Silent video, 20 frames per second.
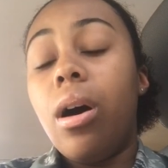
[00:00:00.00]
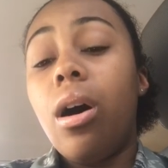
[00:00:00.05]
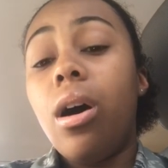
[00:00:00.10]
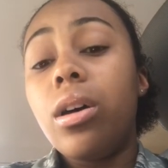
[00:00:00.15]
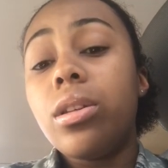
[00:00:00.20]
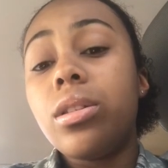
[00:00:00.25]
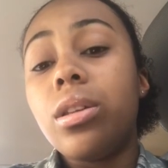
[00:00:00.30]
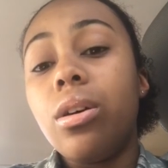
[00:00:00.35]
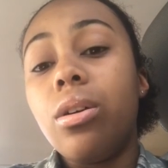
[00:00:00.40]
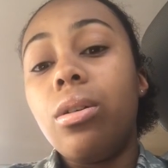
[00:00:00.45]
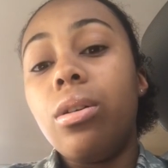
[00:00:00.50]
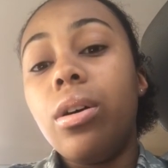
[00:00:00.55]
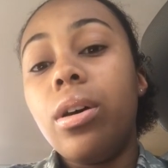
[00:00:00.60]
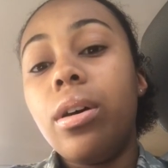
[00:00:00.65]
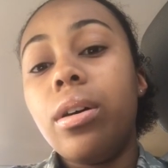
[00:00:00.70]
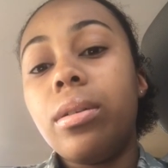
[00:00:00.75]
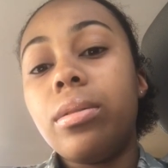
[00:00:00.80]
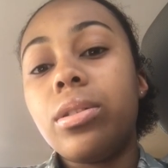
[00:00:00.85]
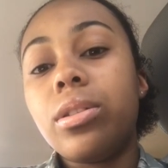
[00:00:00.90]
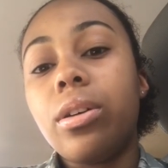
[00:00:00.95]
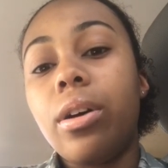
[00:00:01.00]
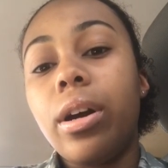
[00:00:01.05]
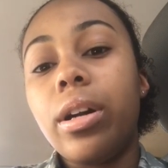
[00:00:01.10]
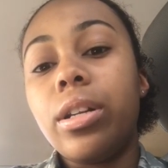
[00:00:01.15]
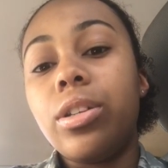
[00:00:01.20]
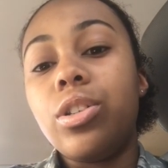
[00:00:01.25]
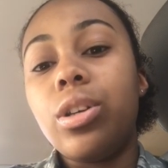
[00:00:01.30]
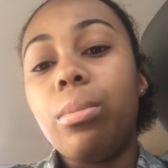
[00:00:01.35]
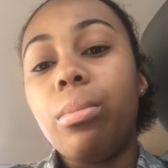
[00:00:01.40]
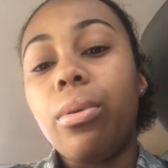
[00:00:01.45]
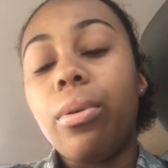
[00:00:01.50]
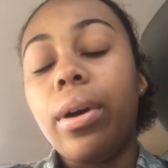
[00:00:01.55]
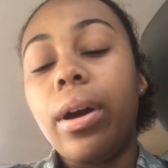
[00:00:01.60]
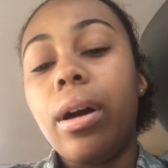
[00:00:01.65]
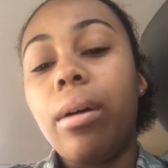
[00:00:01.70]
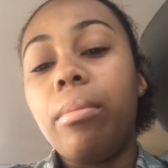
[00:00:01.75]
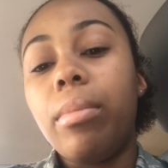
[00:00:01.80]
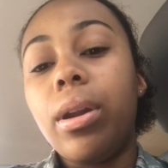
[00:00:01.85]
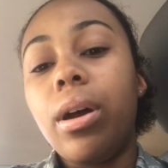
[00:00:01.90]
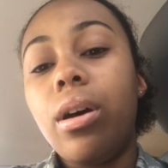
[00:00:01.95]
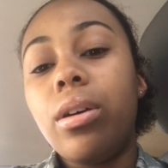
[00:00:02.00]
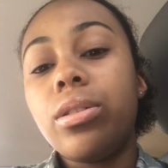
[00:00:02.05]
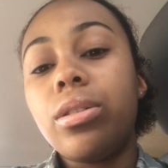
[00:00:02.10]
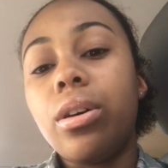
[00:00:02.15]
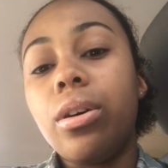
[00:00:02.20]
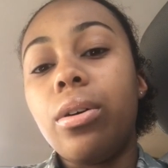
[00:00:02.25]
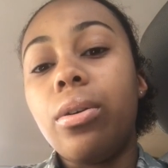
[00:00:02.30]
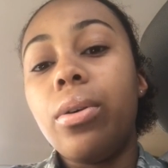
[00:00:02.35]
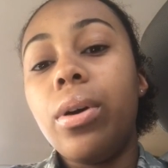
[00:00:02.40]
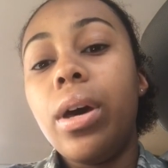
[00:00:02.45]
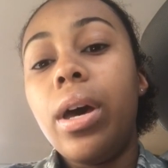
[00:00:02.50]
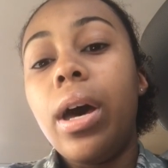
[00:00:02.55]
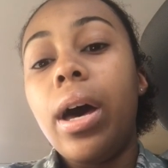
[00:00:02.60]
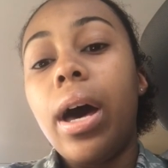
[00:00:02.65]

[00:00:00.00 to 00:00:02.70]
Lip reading: also, sorry to jump around, but also